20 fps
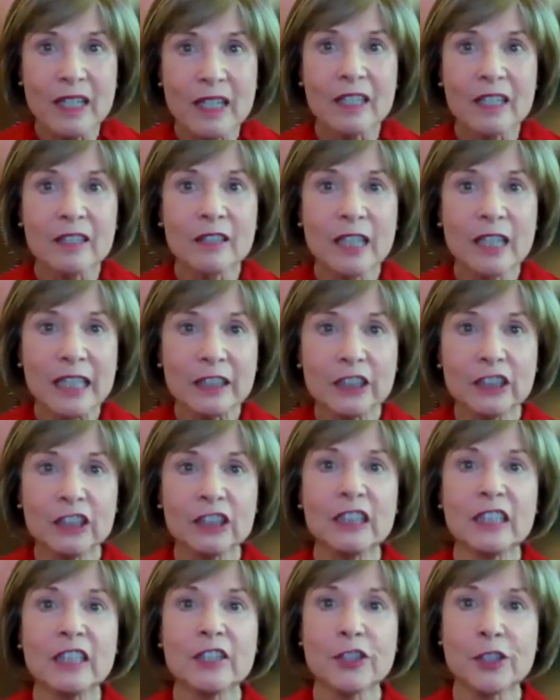Let's
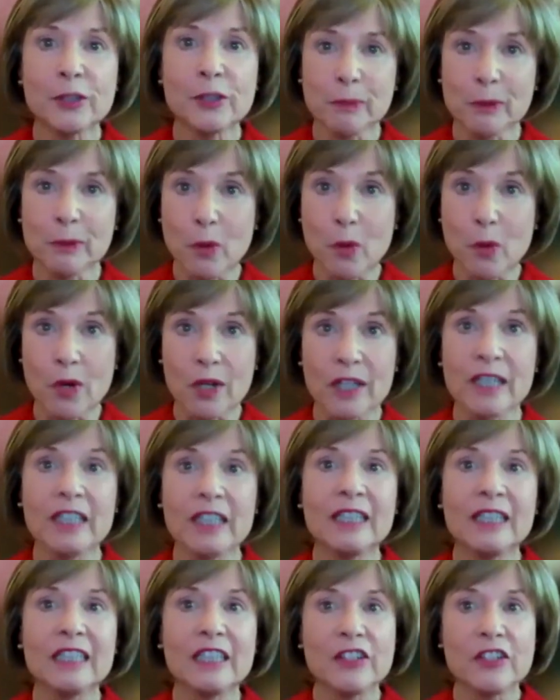explore
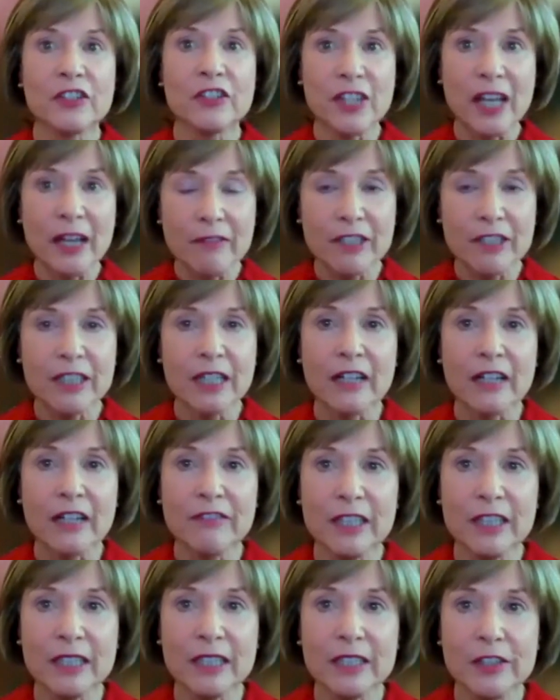7 of
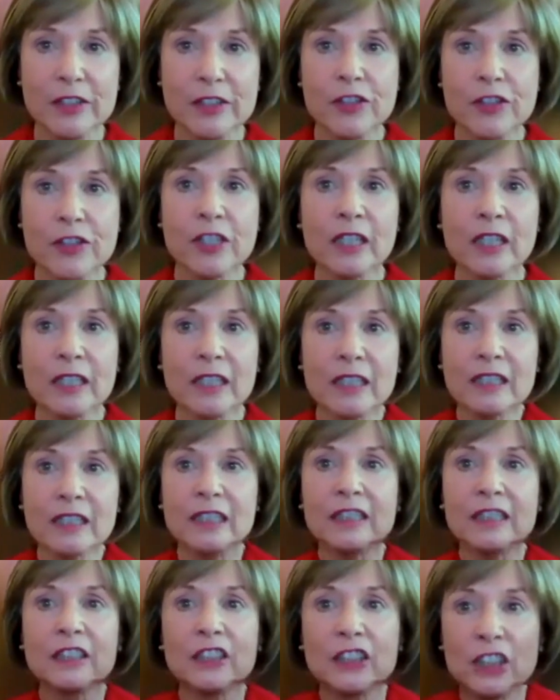his
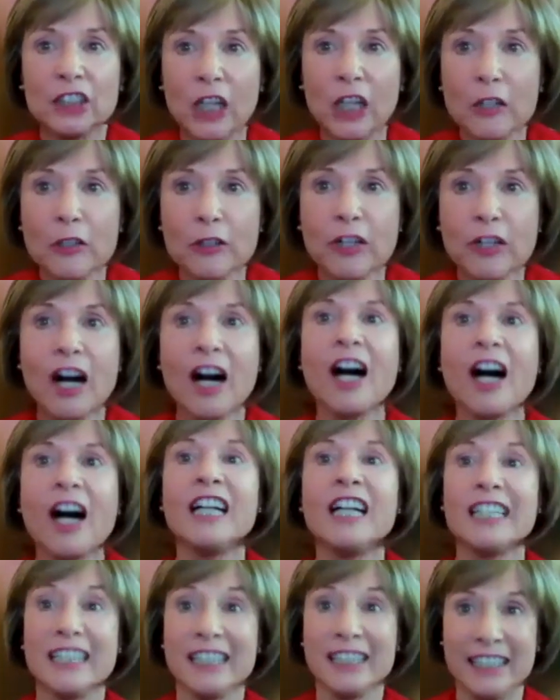chakra
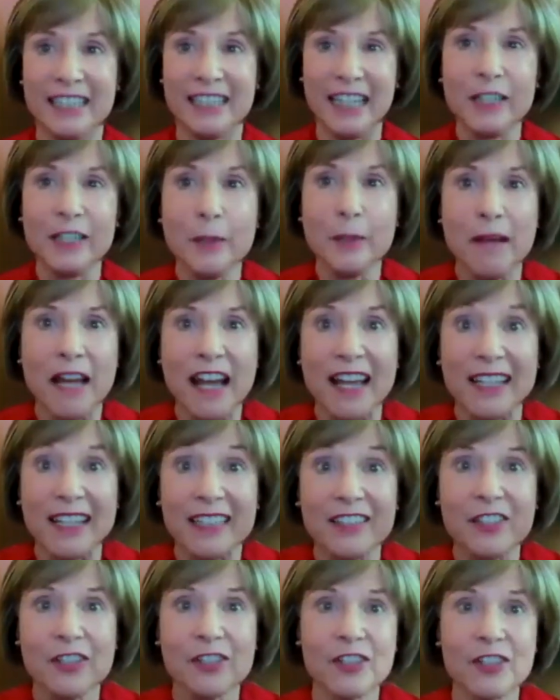
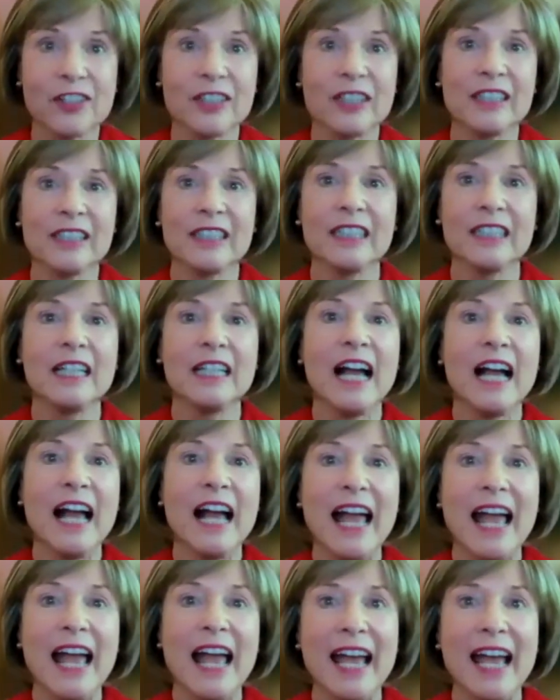databanks.
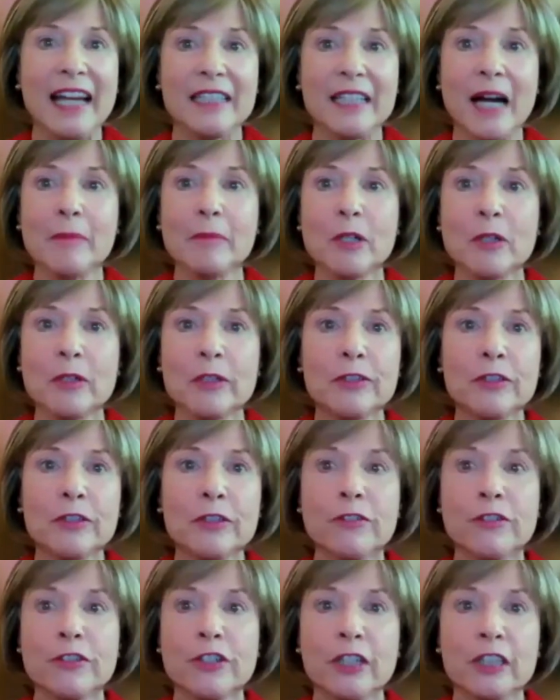And I'm going to
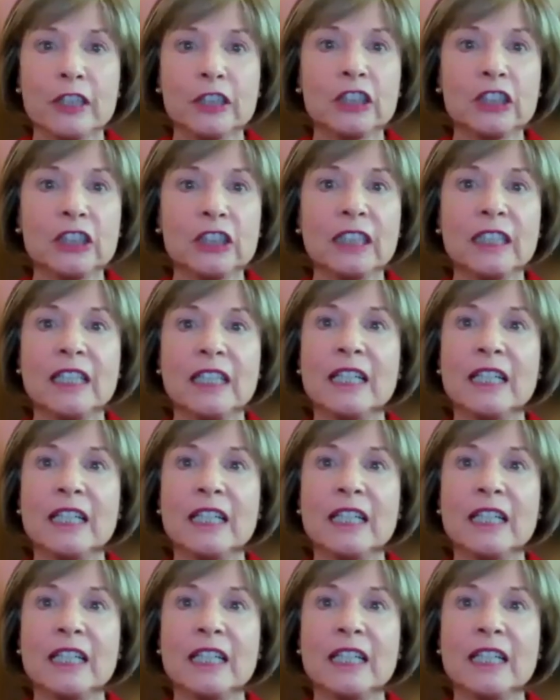just